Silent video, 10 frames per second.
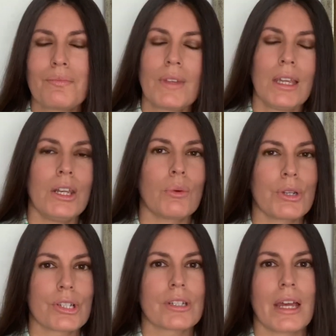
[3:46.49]
you know, we
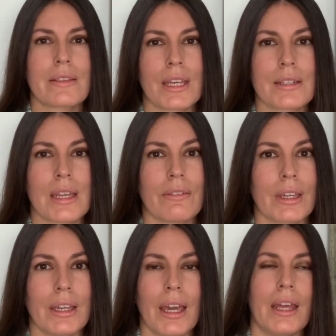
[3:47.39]
just had
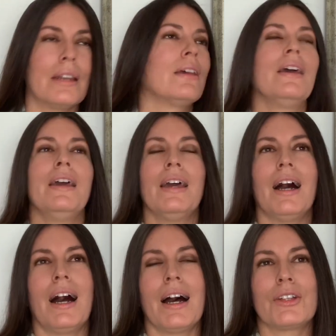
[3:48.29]
Thanksgiving
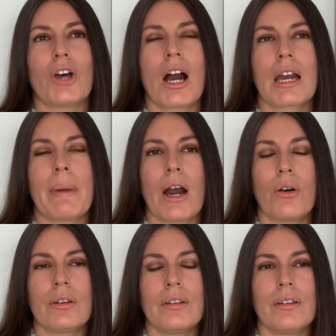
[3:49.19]
and talk
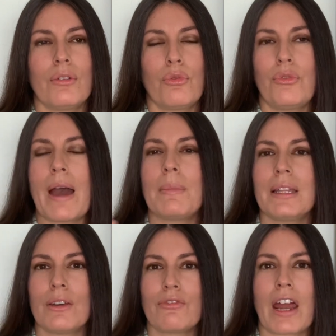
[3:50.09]
about
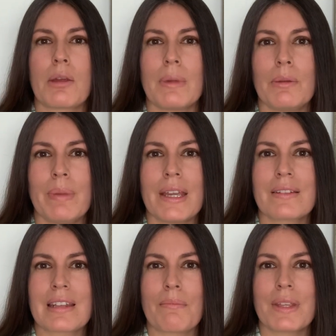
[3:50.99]
family environment being
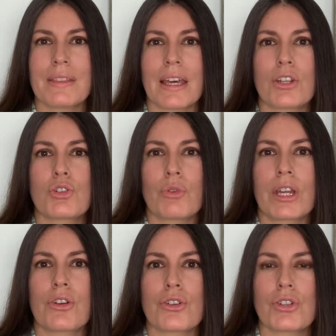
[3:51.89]
something that
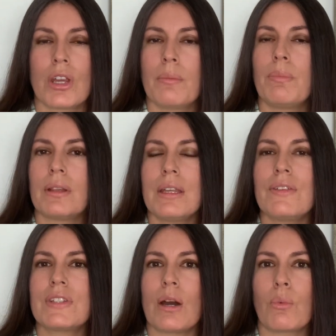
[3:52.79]
triggers
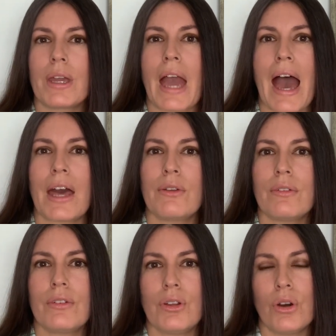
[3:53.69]
beliefs that we had,
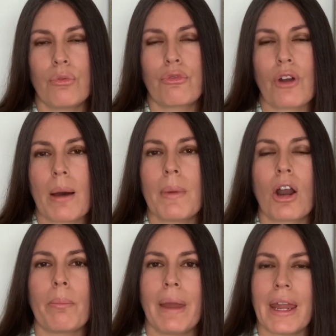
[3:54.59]
you know, from
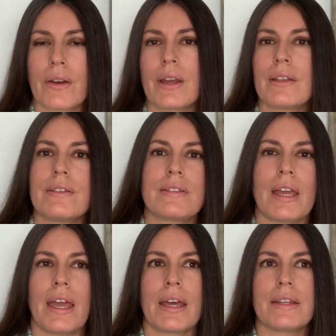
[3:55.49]
our parents,
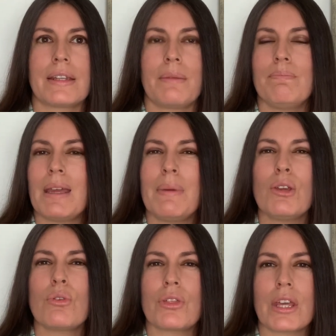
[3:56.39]
and maybe
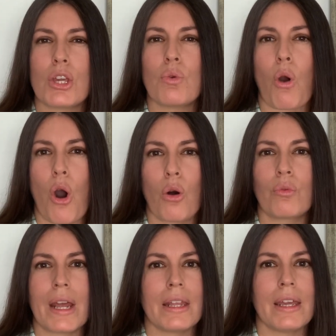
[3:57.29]
you think you
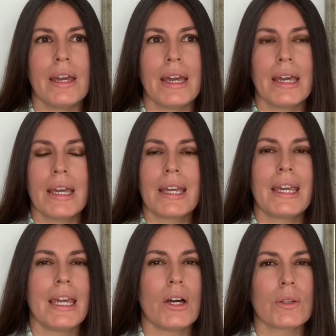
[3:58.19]
already
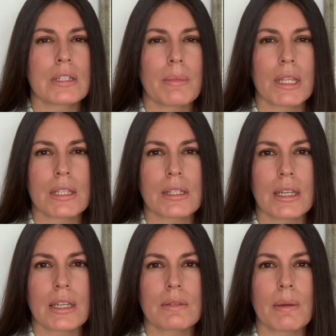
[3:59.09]
healed some of these
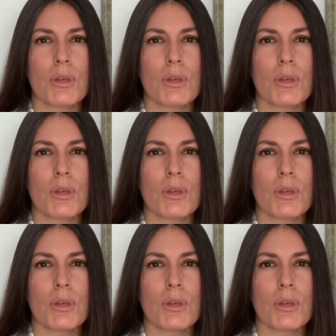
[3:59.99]
things. Maybe you